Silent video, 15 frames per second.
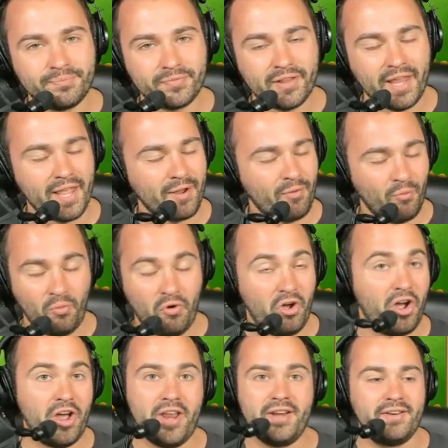Like,
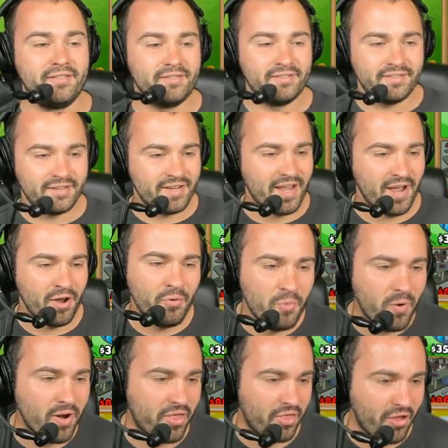what? Yeah, who
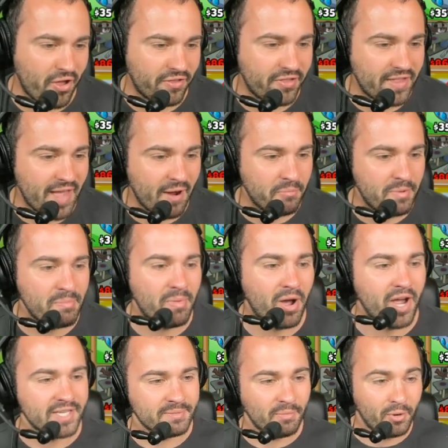would have thought that would be
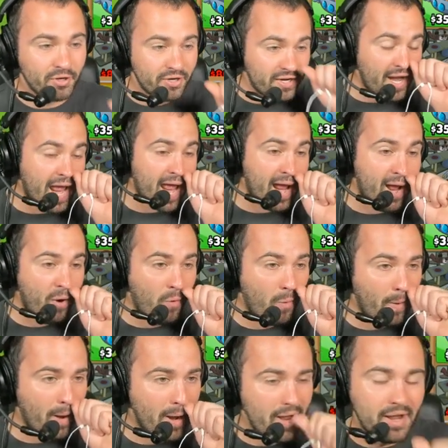possible?
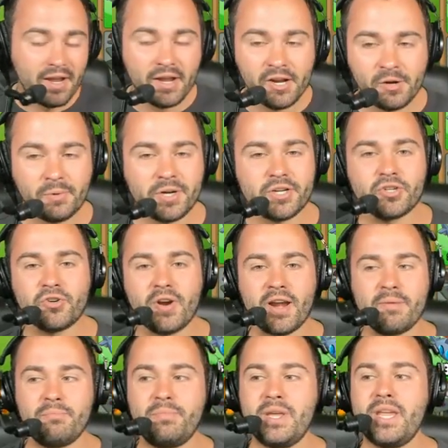Now, we're going to try
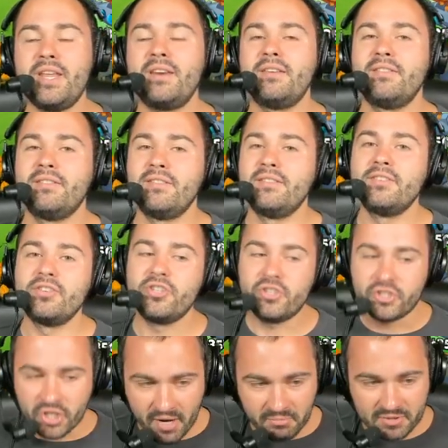to beat
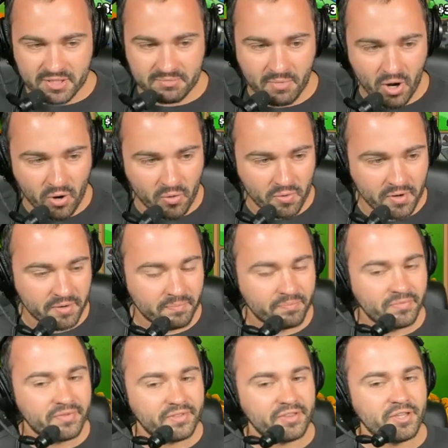Chimps mode
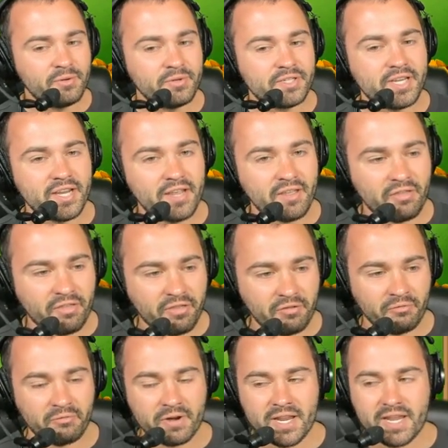using
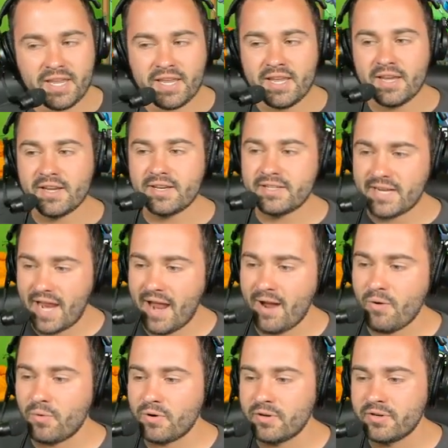3
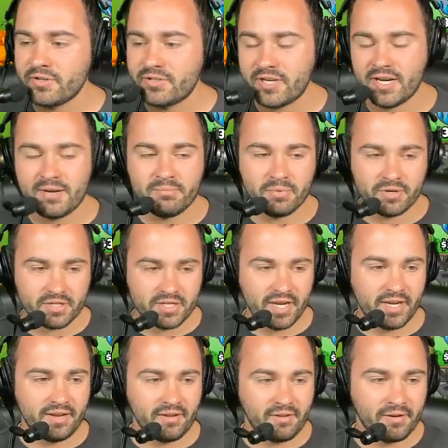towers in
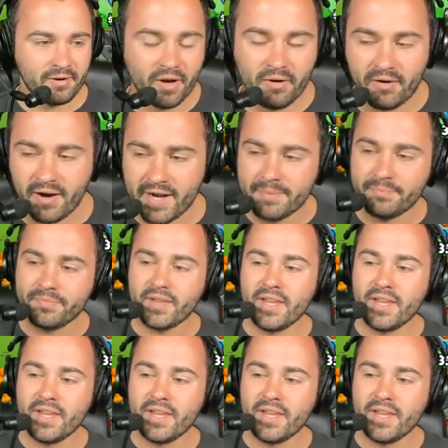particular. All right.